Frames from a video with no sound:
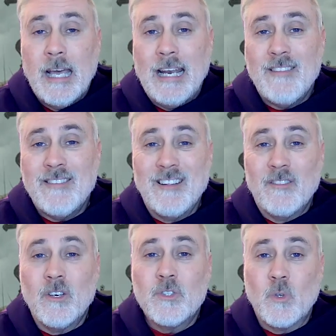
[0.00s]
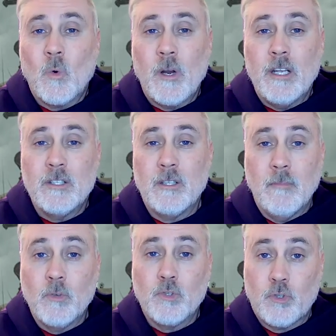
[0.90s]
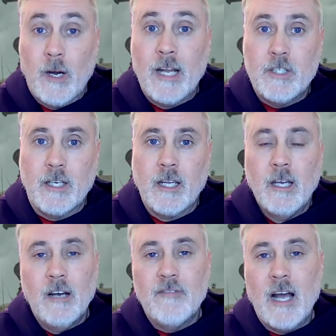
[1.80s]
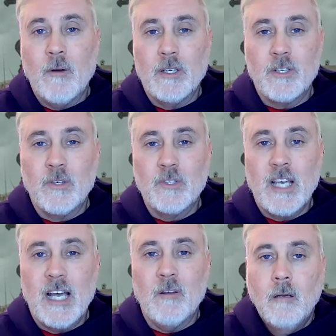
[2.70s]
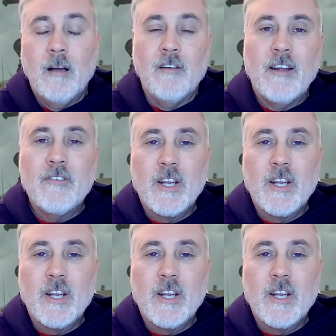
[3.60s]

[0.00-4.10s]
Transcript: and I think their story is the most tragic of how it turns out. My favorite